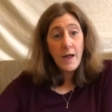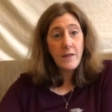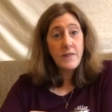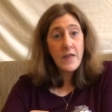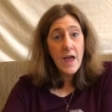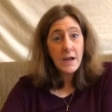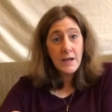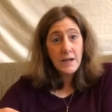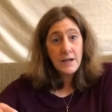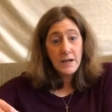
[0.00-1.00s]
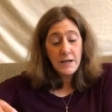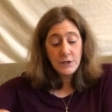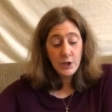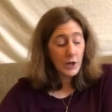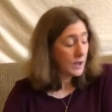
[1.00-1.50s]
And then he
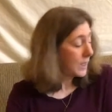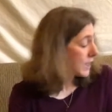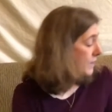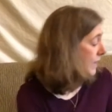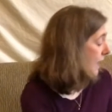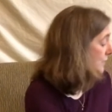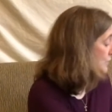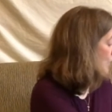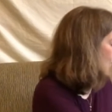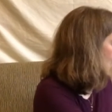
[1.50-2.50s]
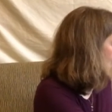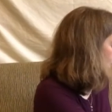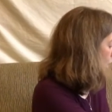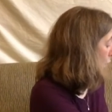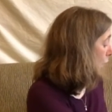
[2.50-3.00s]
took that dough